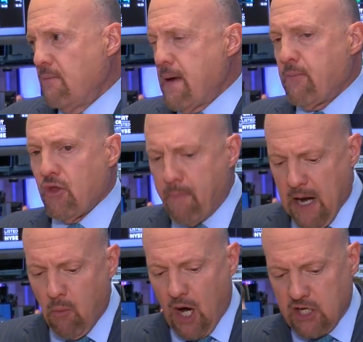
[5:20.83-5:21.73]
Remember, the
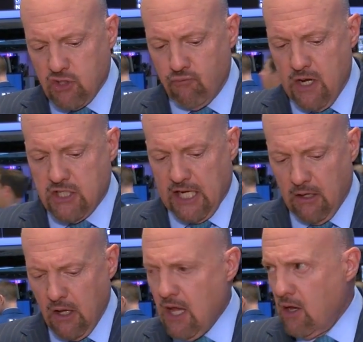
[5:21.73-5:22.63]
bear markets are
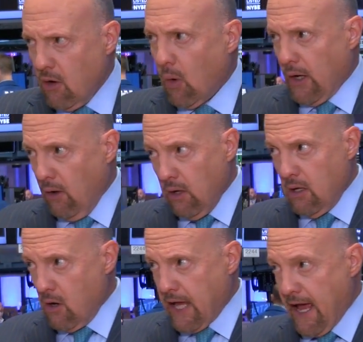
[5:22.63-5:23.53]
retail, oil,
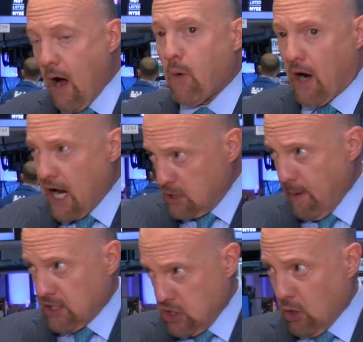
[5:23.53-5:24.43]
okay, where I
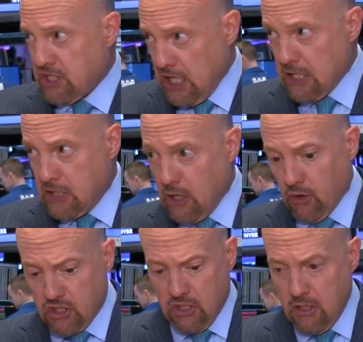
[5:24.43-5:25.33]
expect to start seeing
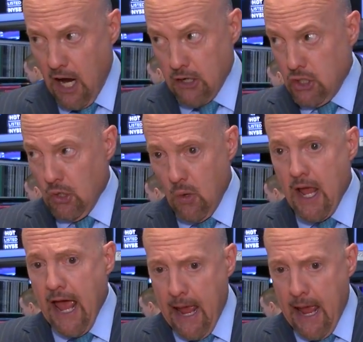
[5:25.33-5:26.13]
deals. I do.